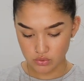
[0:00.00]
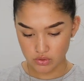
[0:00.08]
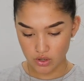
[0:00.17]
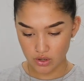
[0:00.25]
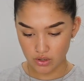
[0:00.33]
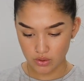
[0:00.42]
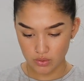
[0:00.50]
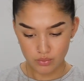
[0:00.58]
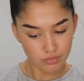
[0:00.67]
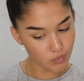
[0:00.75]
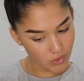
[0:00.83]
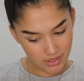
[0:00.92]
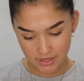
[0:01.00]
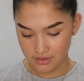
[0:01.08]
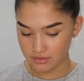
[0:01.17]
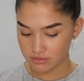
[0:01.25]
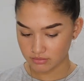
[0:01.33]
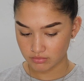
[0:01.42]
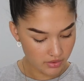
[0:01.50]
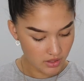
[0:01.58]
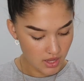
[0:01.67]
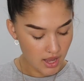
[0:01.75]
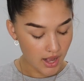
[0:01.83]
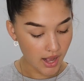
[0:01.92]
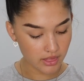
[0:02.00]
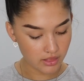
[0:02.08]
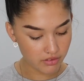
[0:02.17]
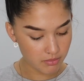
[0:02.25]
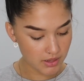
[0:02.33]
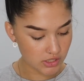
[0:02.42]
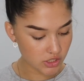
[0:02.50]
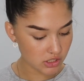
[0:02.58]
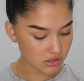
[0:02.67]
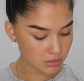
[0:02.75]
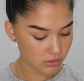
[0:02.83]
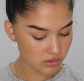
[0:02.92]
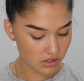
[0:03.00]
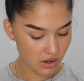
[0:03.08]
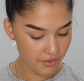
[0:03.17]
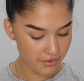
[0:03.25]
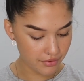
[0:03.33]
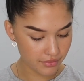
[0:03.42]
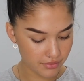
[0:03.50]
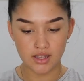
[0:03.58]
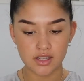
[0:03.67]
so winning. I love me adjustable stuff.